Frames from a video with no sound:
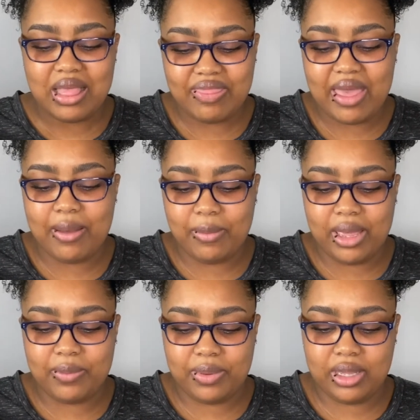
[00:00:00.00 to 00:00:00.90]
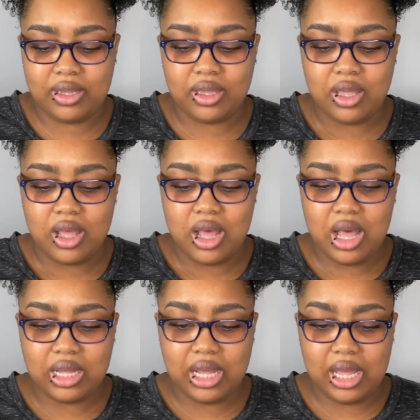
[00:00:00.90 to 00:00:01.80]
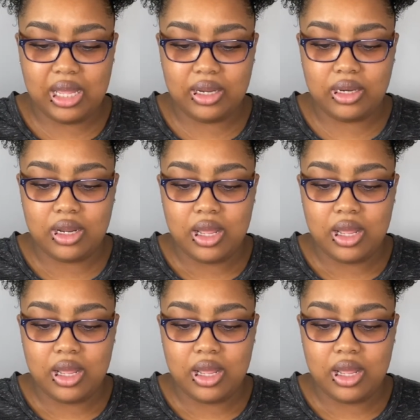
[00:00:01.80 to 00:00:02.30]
That might be a con.